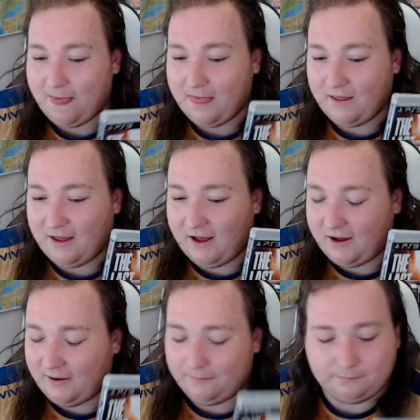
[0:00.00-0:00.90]

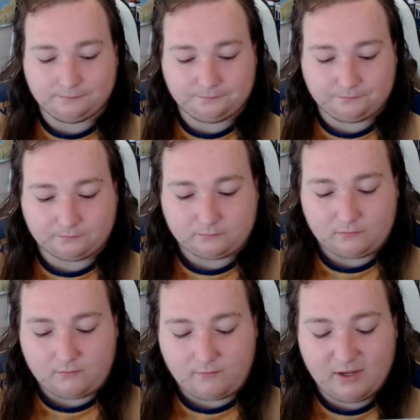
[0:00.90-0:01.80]

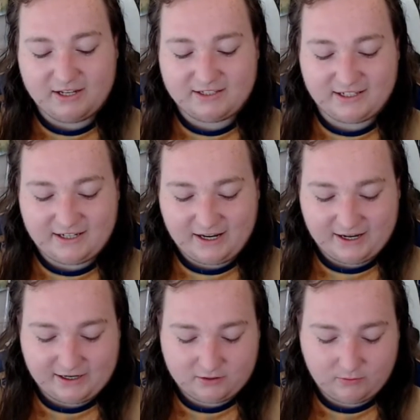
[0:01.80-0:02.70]
at
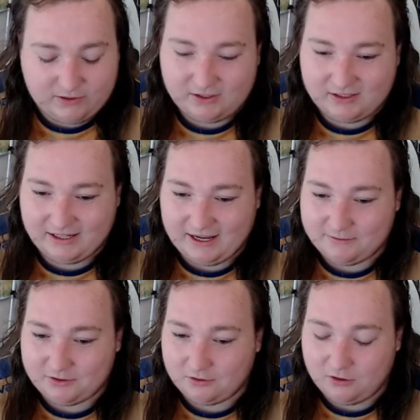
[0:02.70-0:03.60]
CEX, which is the game
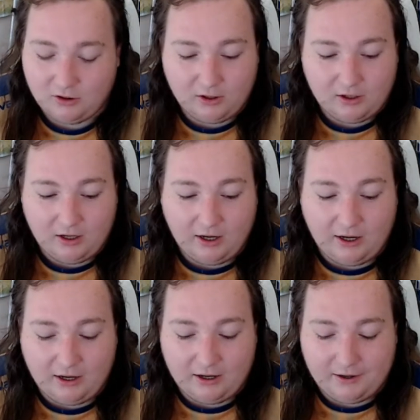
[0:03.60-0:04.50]
store.
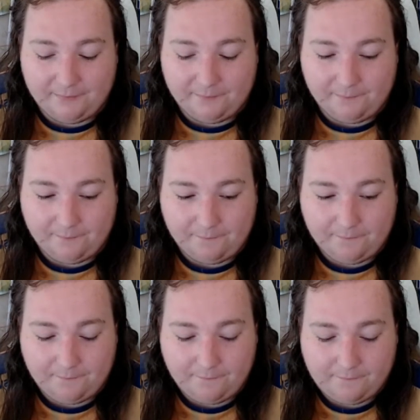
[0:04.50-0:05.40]

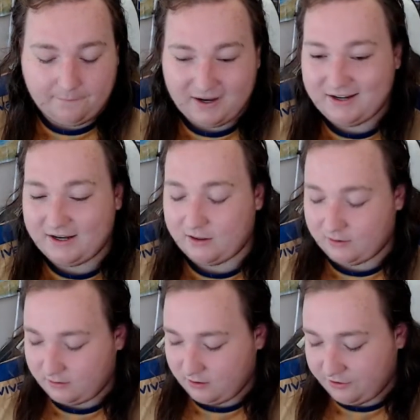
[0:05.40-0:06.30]
And yeah,
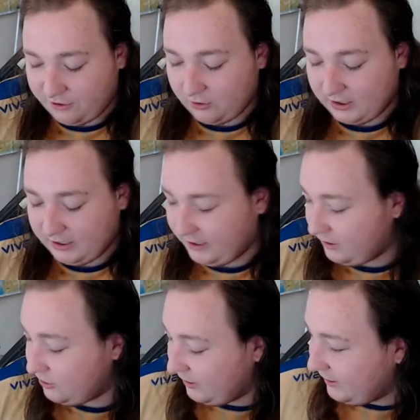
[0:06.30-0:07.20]
thoroughly
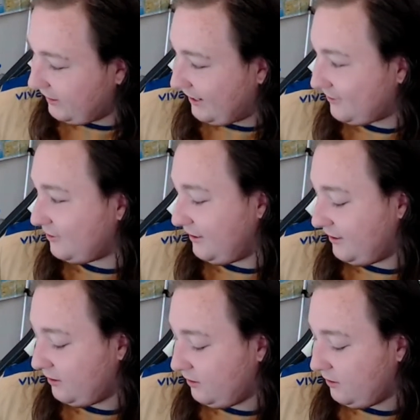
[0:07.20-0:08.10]
enjoyed it actually.
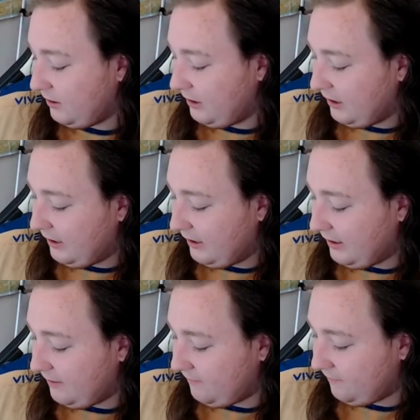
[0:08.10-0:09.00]

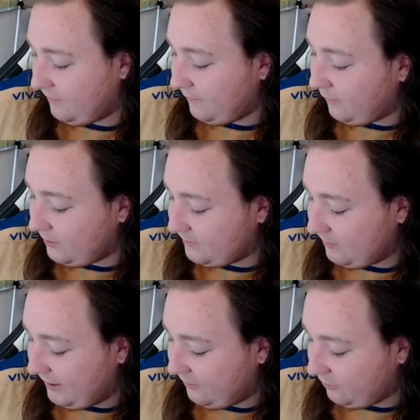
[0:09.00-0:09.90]
The first
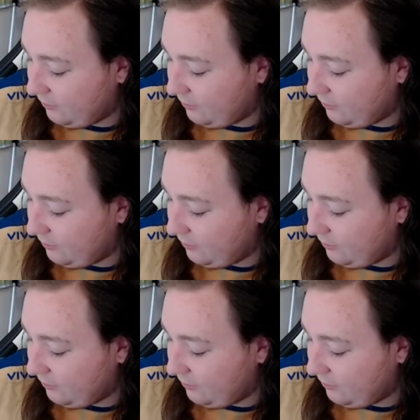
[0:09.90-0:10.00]
playthrough.